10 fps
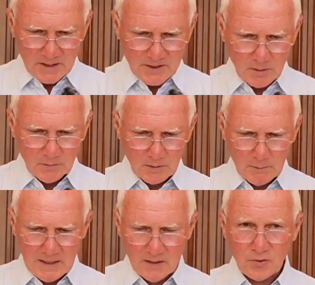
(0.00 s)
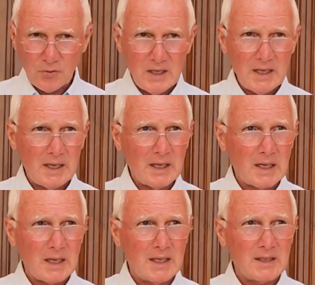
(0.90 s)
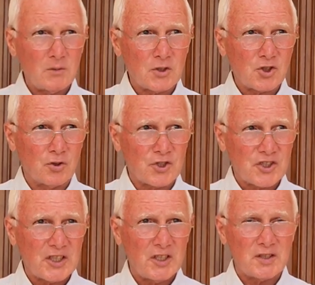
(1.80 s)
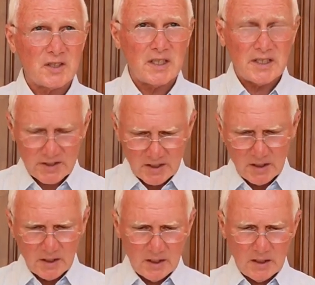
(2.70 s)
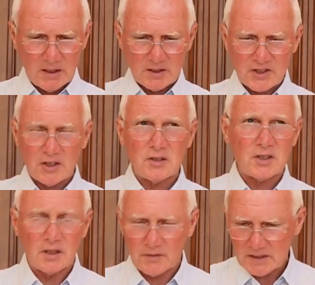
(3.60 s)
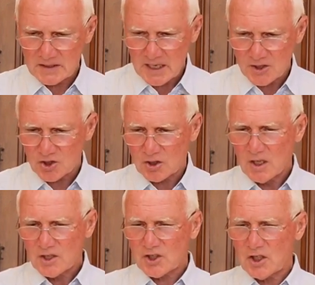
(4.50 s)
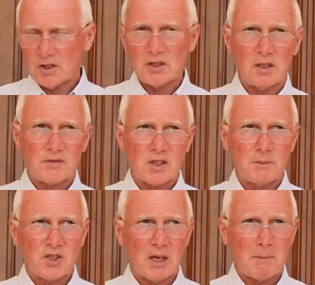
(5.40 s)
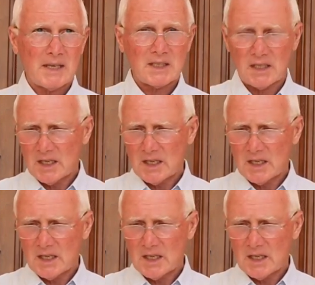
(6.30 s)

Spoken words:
So the main three in what's called the certainties are certainty of intention, certainty of subject matter,